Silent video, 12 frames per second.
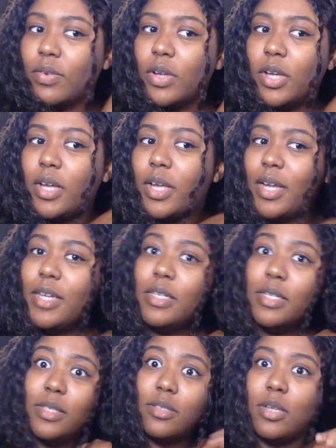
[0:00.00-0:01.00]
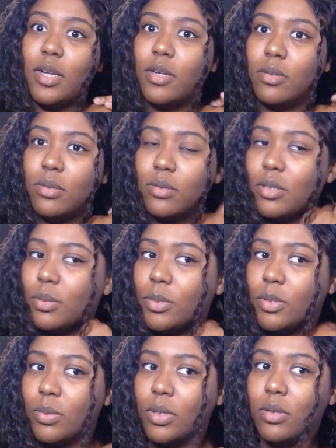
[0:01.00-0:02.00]
it does tangle, don't get me
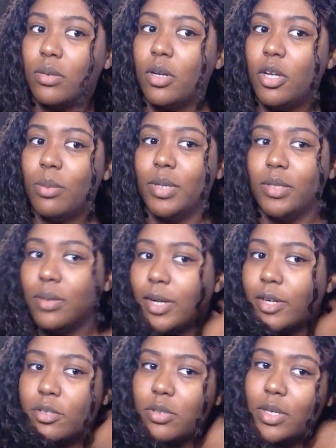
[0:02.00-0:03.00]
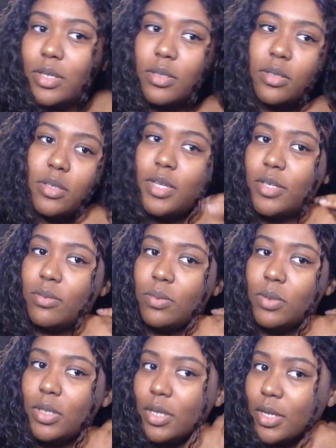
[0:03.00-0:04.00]
wrong, but as you guys can see, it's really
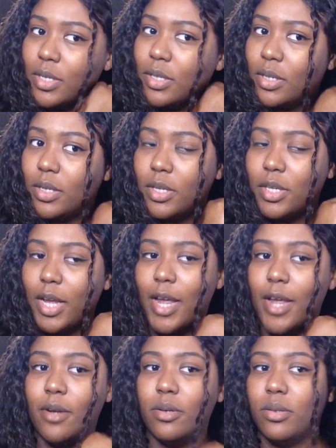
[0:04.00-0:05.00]
easy to detangle